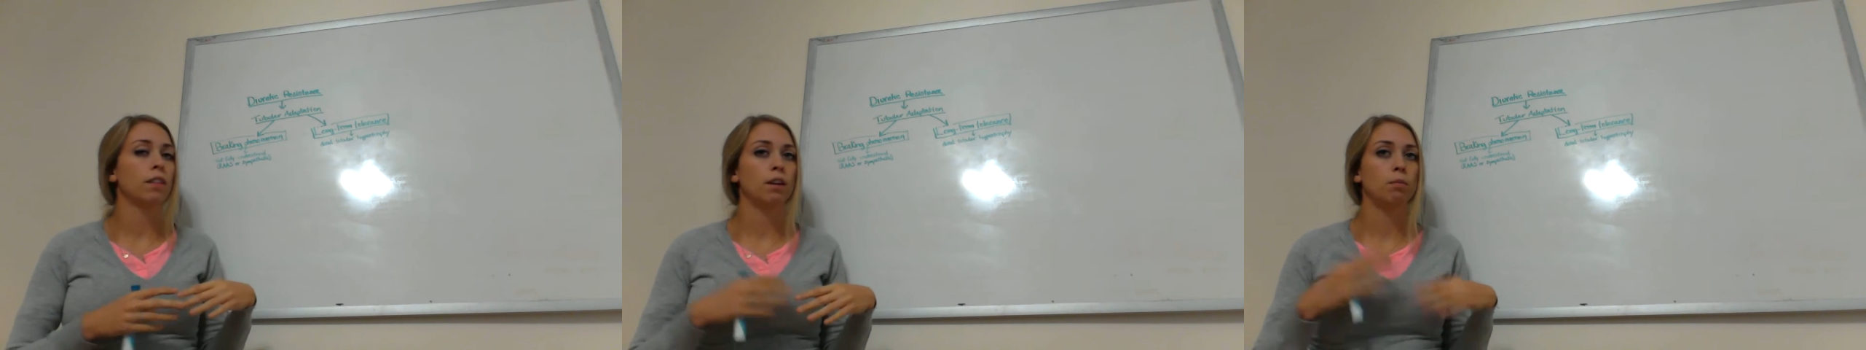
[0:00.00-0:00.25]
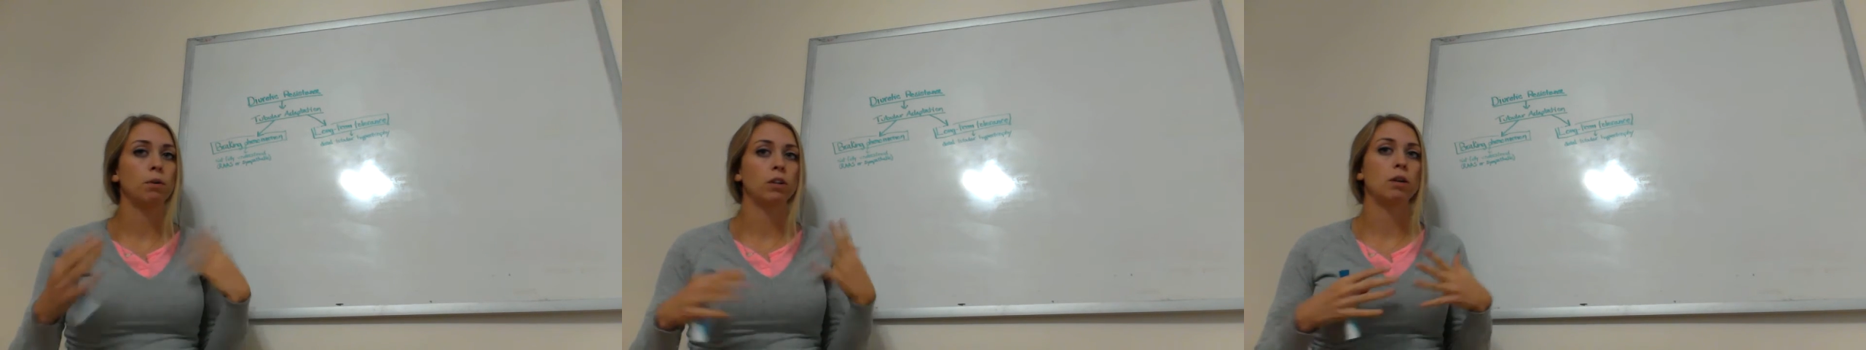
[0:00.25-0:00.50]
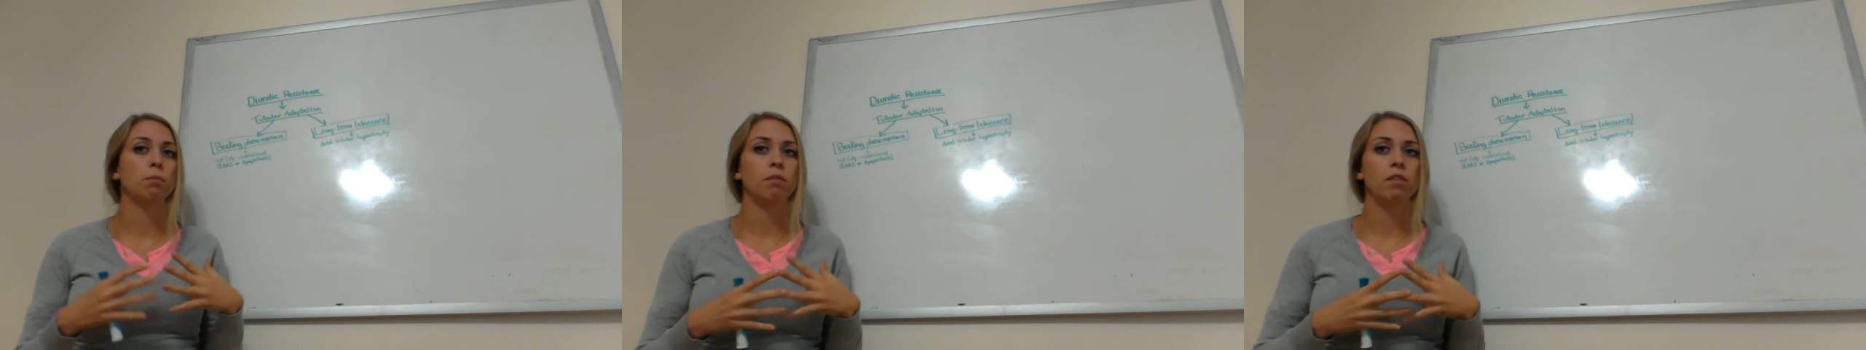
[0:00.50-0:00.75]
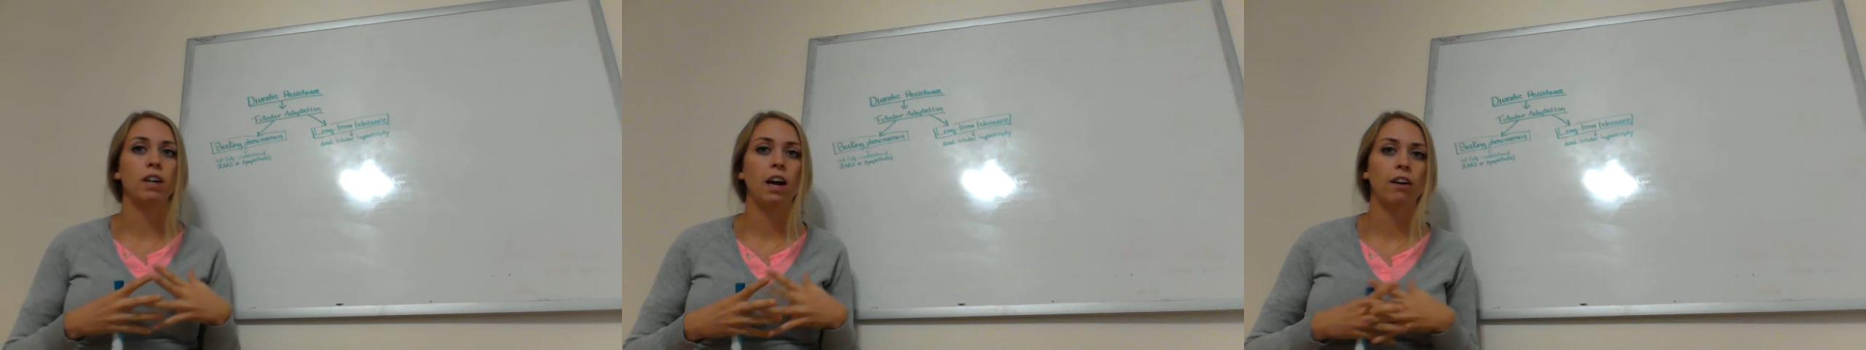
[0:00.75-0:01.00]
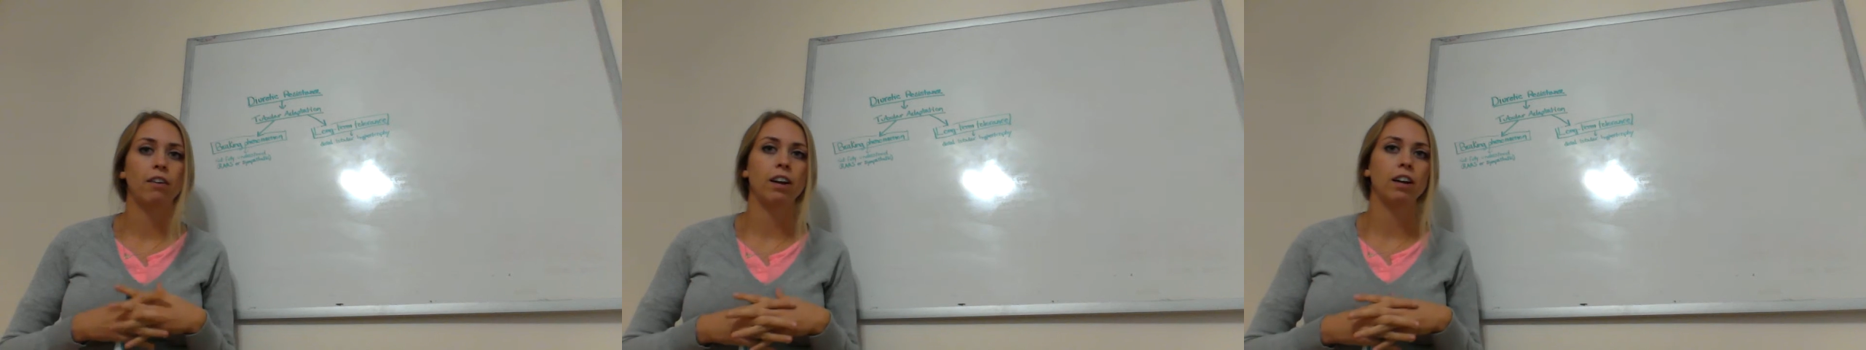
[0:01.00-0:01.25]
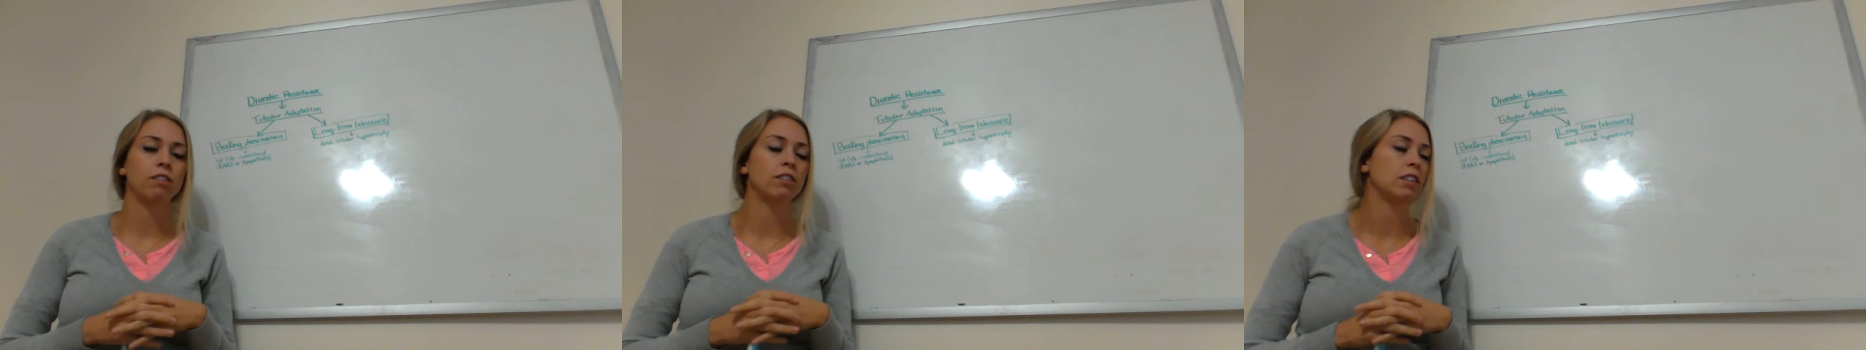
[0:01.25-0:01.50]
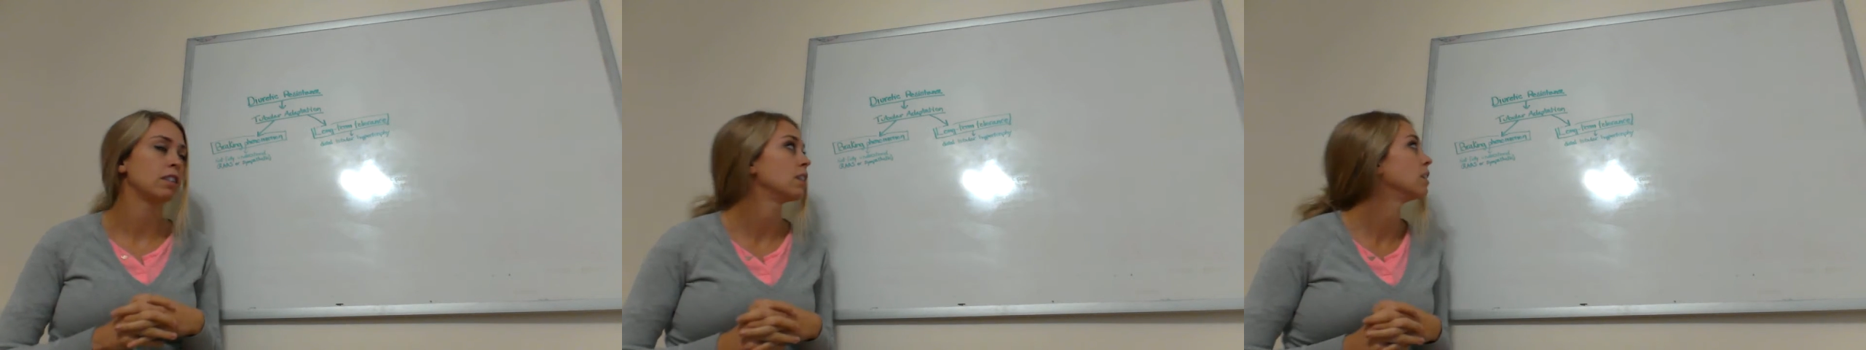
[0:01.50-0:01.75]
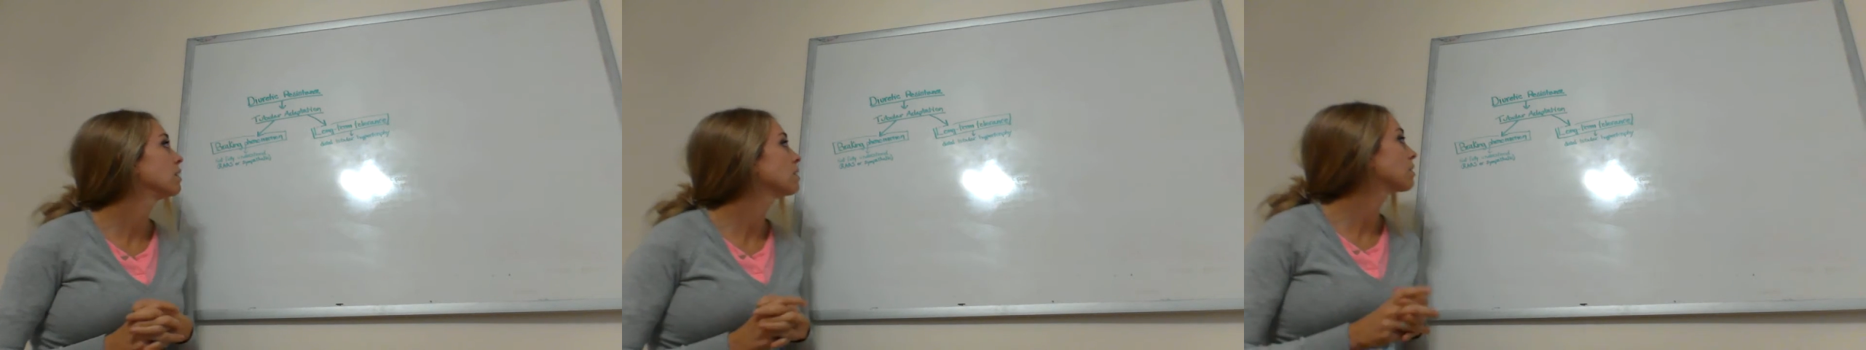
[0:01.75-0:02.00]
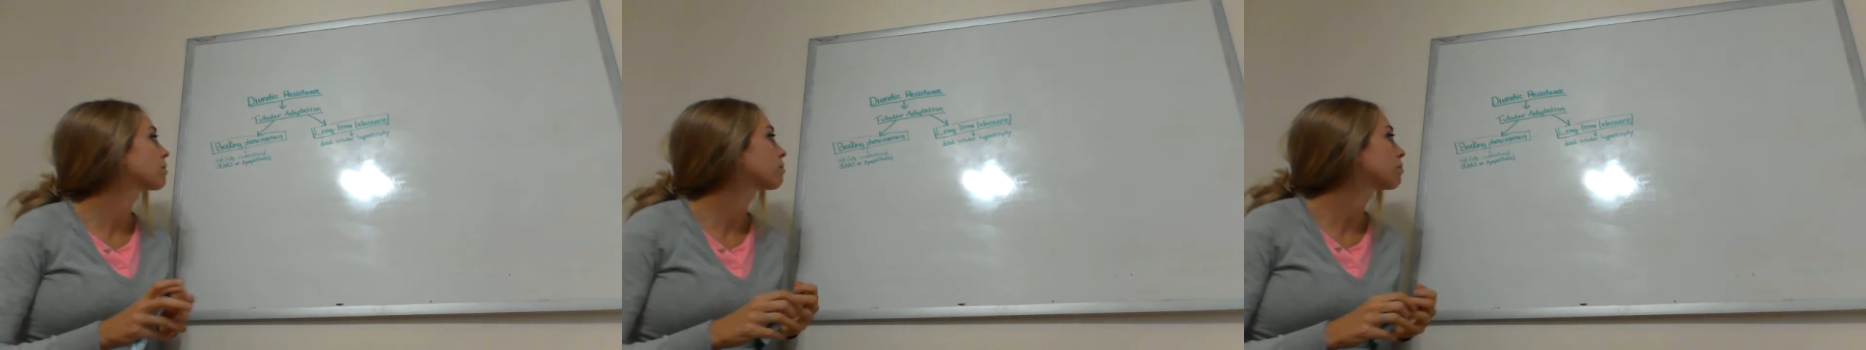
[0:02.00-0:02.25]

the buildup of a diuretic resistance.